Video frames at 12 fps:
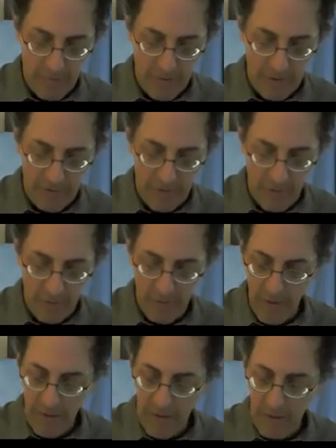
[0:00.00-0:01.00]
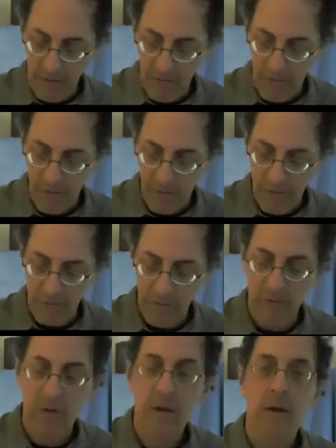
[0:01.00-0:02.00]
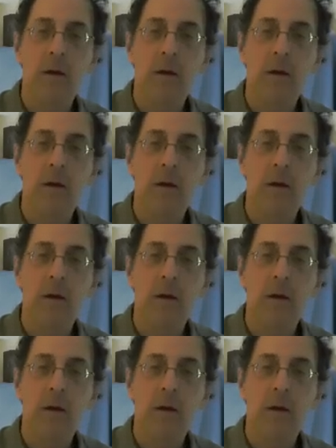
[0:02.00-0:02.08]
Penn State user ID starts